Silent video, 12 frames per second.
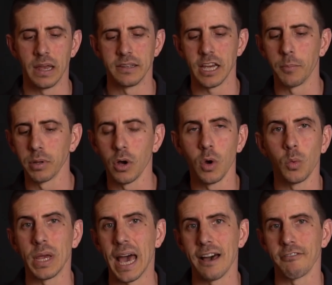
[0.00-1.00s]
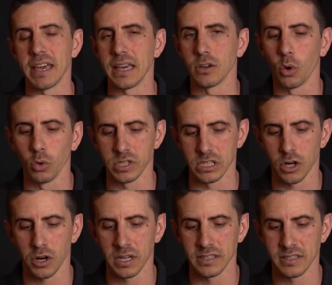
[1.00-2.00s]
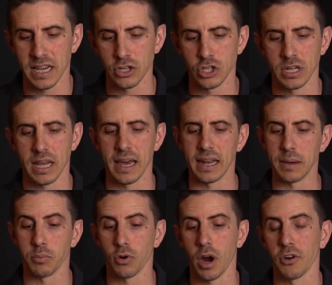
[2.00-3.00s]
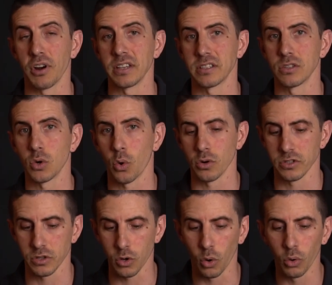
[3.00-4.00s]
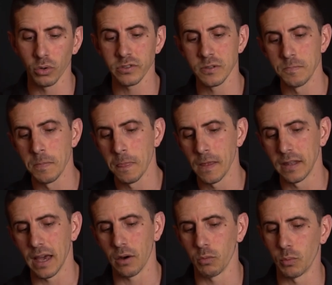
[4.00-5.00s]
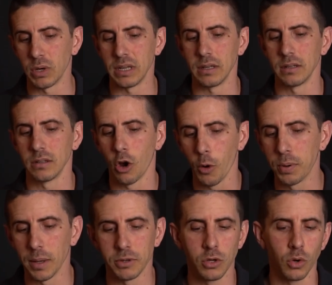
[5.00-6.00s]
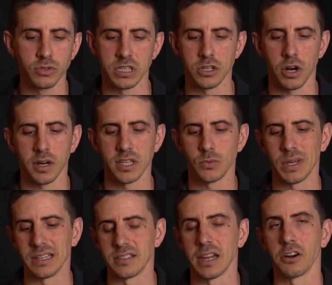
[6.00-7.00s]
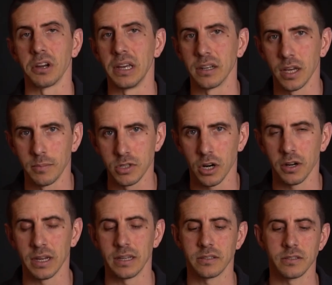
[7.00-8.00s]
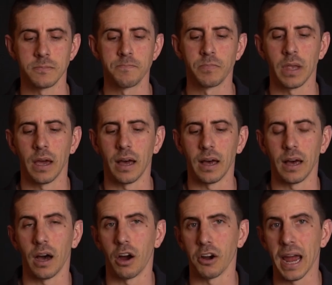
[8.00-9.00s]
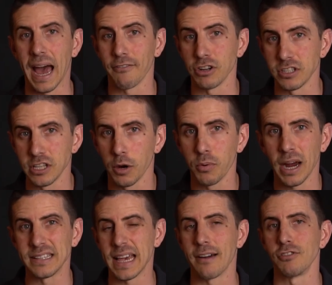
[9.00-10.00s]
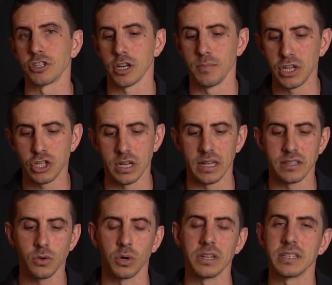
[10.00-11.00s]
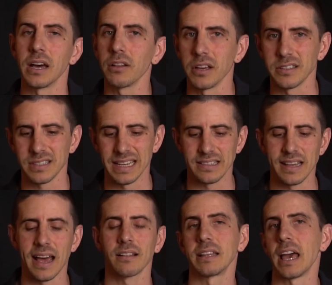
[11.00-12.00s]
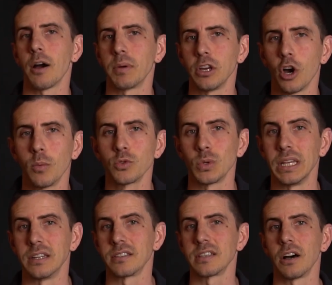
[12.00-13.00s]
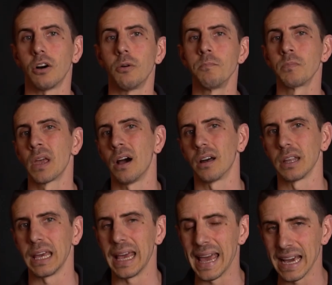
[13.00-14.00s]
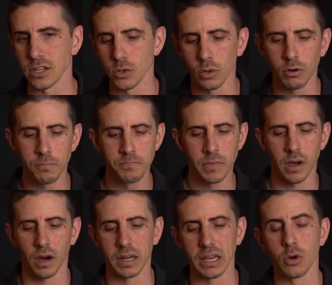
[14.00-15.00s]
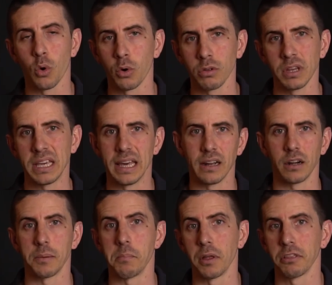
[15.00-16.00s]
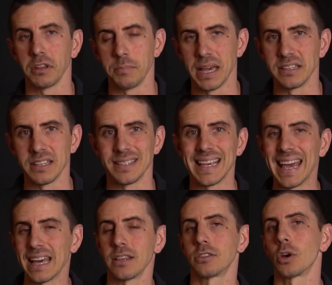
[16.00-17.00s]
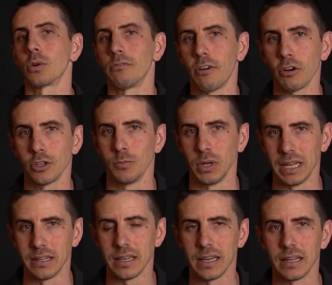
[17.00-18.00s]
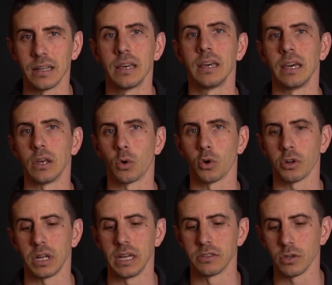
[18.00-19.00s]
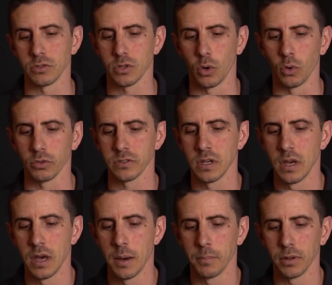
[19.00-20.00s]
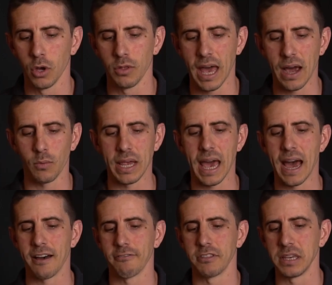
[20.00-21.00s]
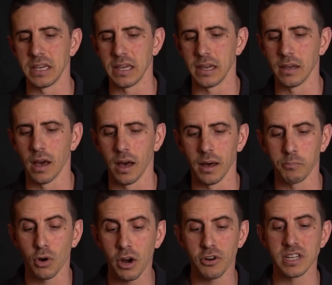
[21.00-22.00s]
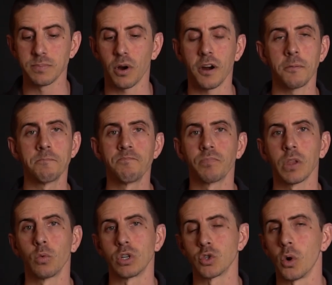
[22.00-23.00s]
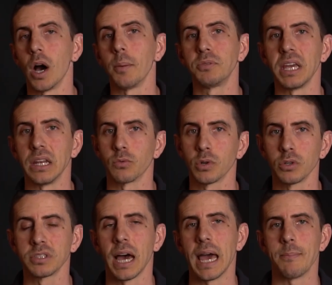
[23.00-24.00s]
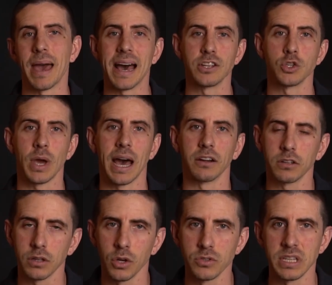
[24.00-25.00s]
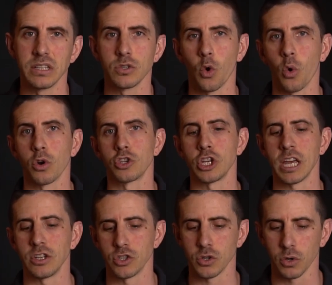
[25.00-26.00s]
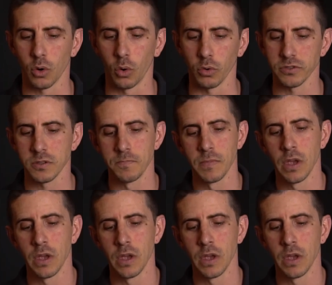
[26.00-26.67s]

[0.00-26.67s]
Down below it, we have a goals and targets section and a progress towards goals. Now, when we open up the goals and targets, we can set our income targets, our average sale price, average commission. It's going to tell us exactly how many homes we need to sell on an annual, on a quarterly, and on a monthly basis, and the total volume we need to hit in order to hit those goals. Below that, we have the progress bar, which will update in real time as you add closings or change your goals.